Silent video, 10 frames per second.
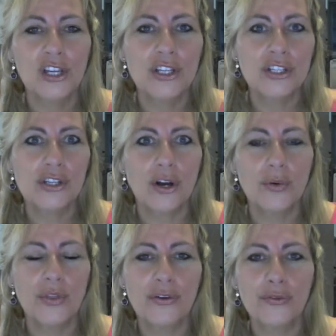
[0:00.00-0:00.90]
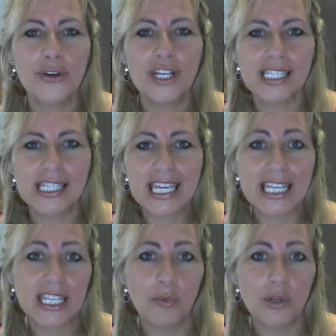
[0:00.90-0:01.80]
So the first thing
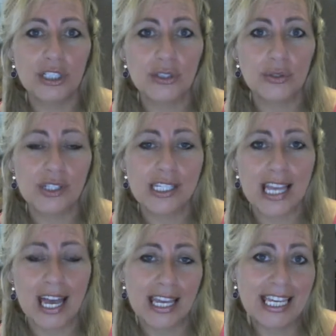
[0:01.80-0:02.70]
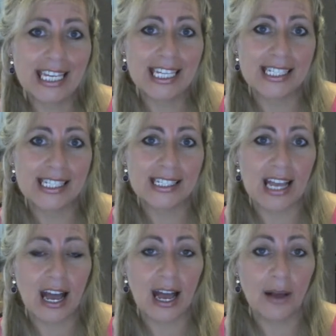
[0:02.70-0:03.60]
that I wanted to say is
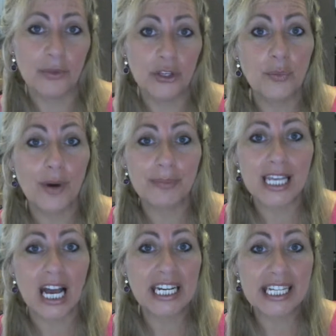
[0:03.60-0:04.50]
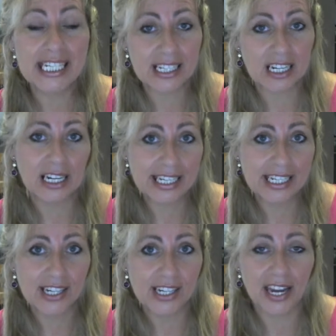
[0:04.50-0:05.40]
your website is
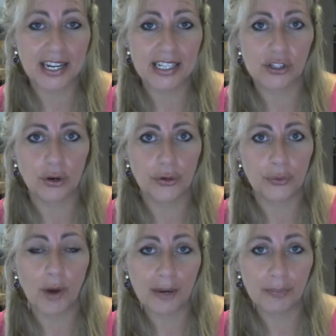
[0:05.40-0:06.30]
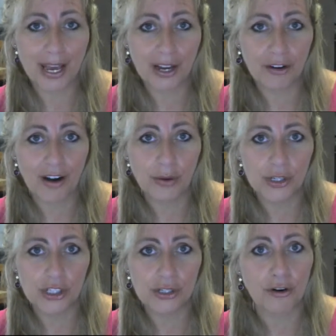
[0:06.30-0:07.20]
clean and it's on white background,
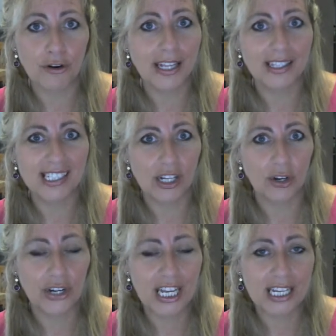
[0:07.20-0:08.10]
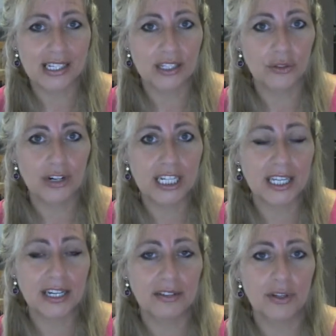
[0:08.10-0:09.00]
which is great. It's a lot easier to read
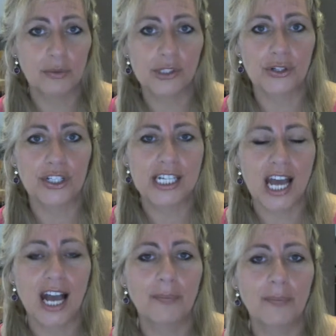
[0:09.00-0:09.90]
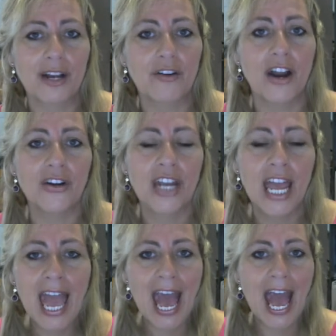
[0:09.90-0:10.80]
than if it was on a dark background.
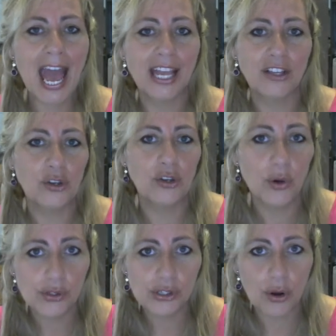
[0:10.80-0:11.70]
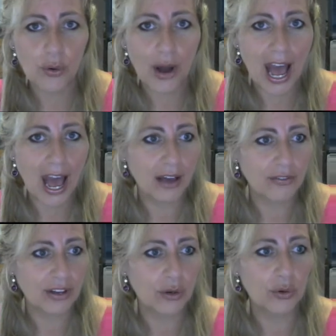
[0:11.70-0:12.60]
And you also have
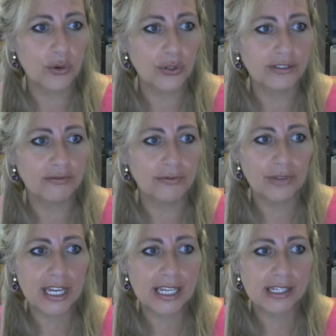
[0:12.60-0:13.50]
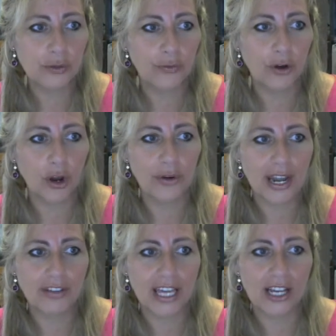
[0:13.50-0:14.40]
a good, easy to follow
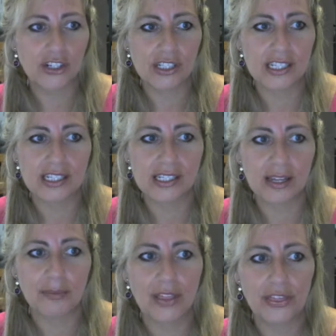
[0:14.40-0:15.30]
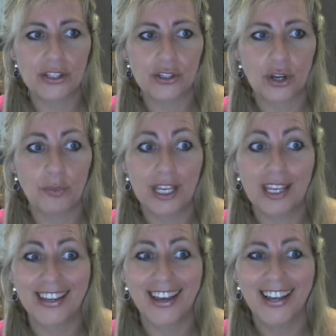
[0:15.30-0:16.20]
navigation system at the top
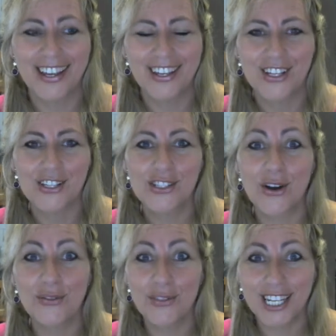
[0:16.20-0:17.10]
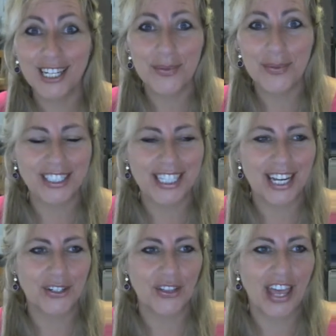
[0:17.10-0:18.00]
here. So really well
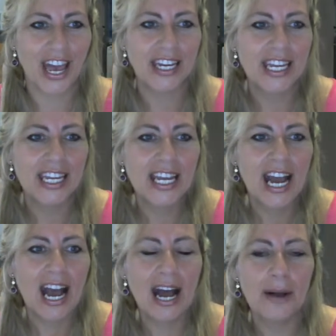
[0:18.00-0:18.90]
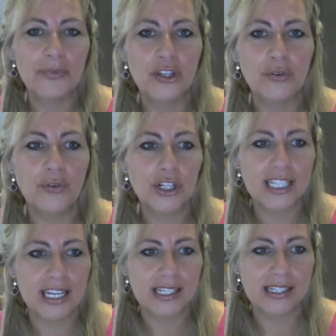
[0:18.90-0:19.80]
done on that. You've got
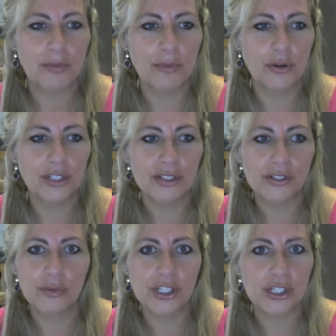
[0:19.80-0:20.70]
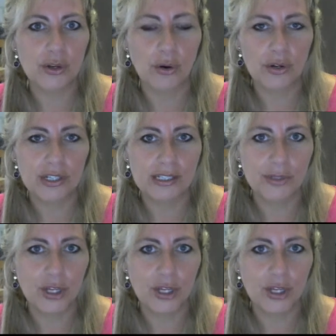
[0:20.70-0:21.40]
testimonials, which is awesome.